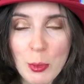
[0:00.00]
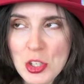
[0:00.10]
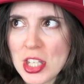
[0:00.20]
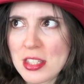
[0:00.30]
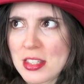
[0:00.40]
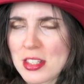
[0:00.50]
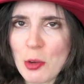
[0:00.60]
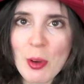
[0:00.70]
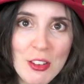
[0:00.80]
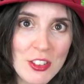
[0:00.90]
Which is the
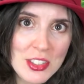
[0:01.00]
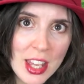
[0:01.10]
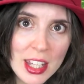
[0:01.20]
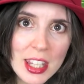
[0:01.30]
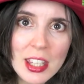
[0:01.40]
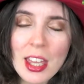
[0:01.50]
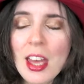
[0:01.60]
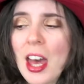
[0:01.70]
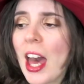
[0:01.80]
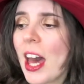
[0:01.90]
Snow White retelling,
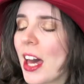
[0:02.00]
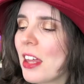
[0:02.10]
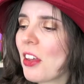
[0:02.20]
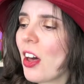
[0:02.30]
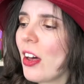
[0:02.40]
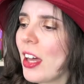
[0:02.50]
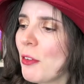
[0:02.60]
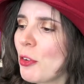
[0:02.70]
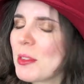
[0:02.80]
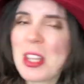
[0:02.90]
and
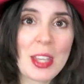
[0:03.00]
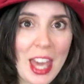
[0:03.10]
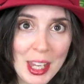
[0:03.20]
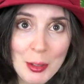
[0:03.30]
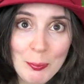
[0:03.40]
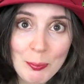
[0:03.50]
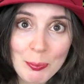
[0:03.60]
I thought it was okay.